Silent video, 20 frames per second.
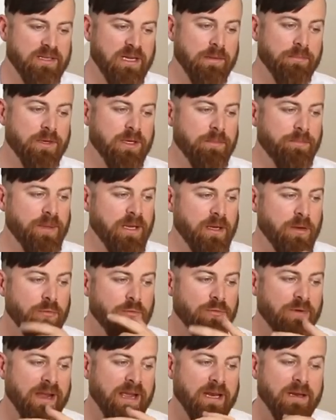I'm going to pick a
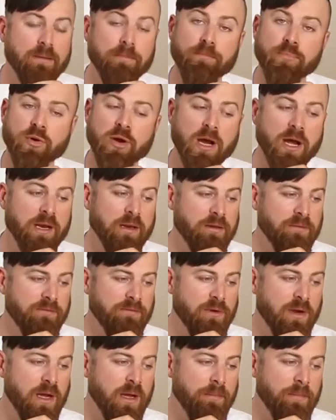random product
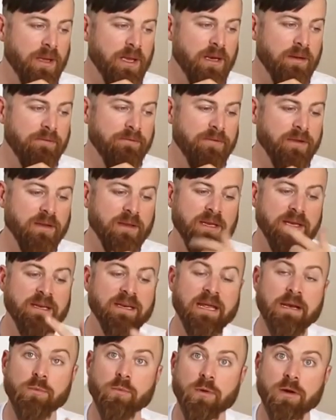from an affiliate
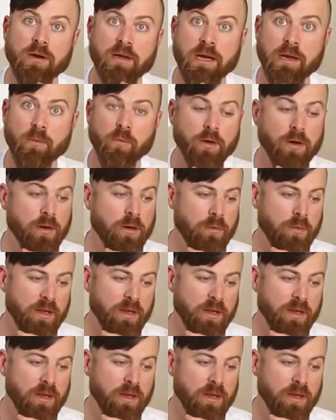network I work